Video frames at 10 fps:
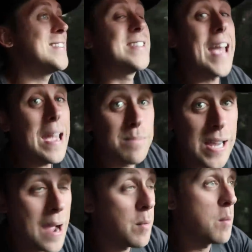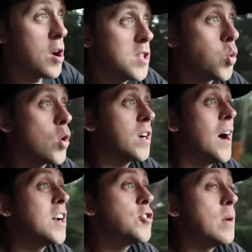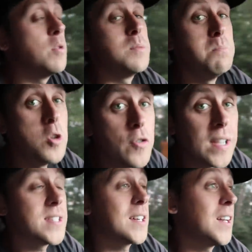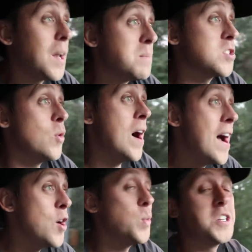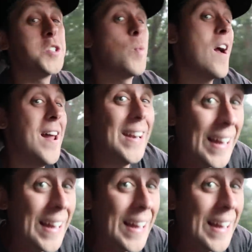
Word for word: the same time we were on tour, Country was moving to Columbus, Ohio, which is where I